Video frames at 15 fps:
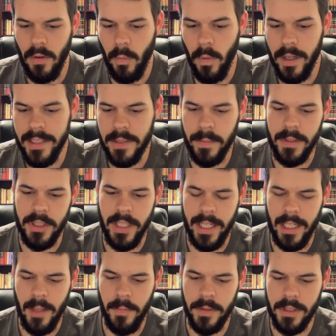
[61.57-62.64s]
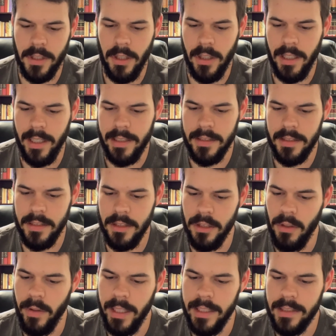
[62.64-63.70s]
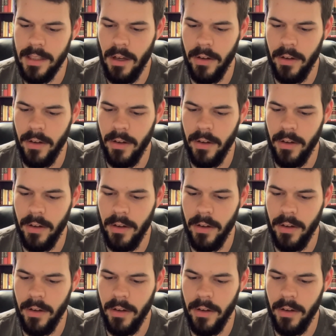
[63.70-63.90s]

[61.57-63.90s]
Once when Jacob was cooking stew, Esau